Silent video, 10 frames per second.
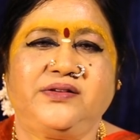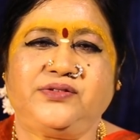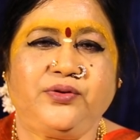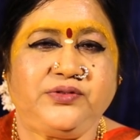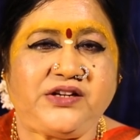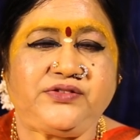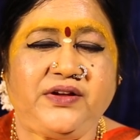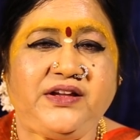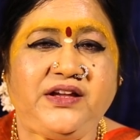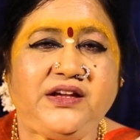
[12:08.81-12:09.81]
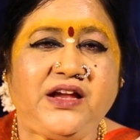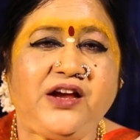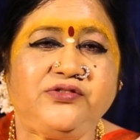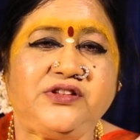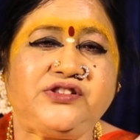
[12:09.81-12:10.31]
So that's why he
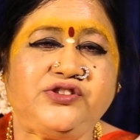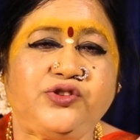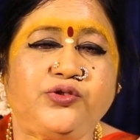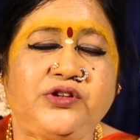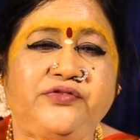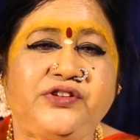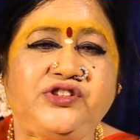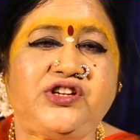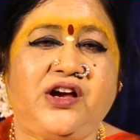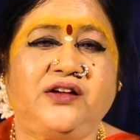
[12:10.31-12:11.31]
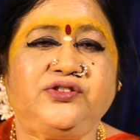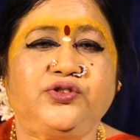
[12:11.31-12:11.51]
gave this Jyotirvidya,